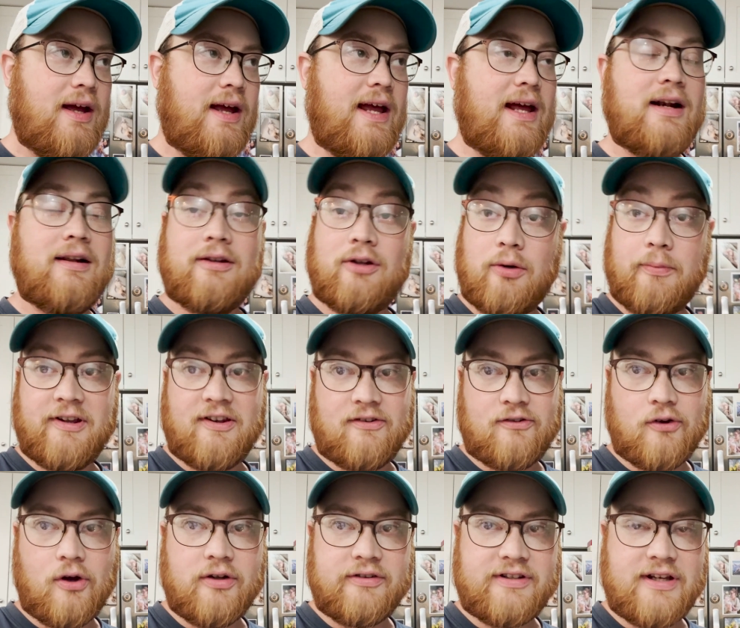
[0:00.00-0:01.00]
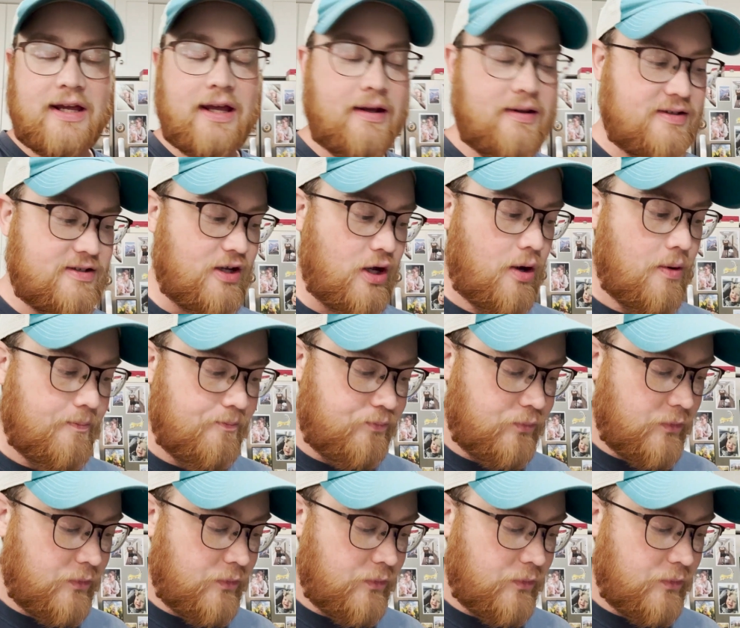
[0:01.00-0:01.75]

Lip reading: and a little bit of salty. So